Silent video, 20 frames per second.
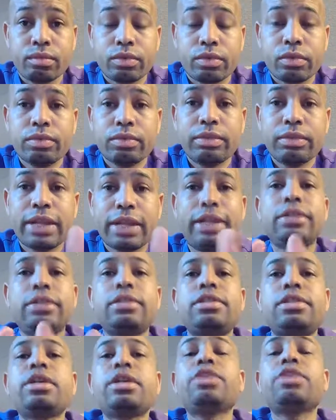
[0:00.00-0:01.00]
They can
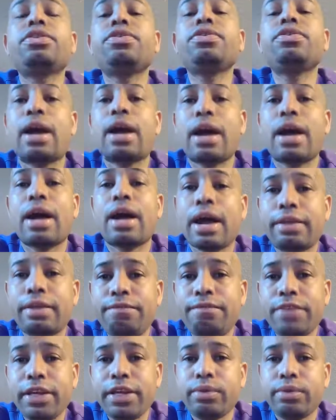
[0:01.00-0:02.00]
tell you how it
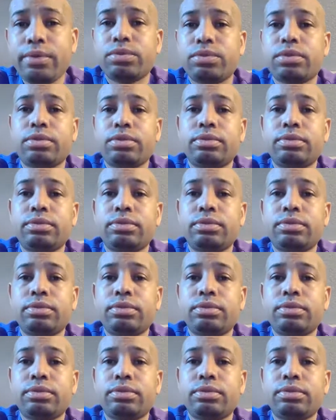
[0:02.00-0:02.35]
feels.